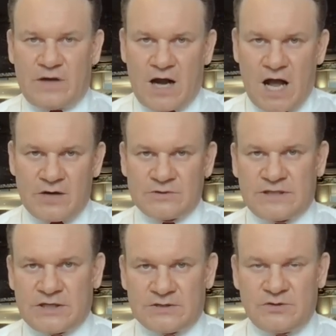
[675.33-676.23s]

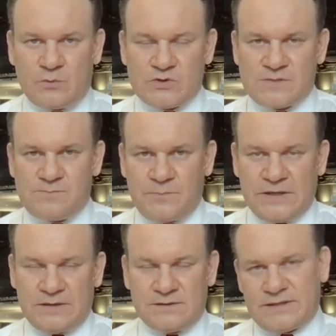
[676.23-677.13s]
Iron Curtain was
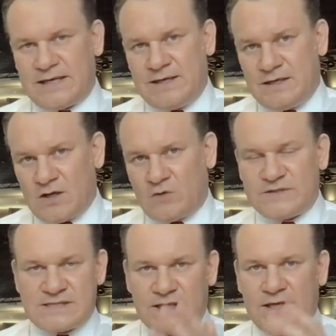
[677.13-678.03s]
built, and
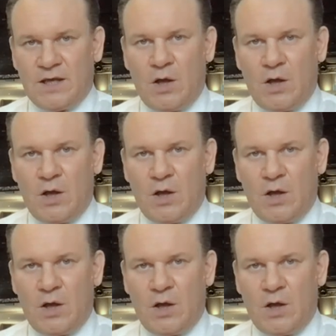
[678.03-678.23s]
obviously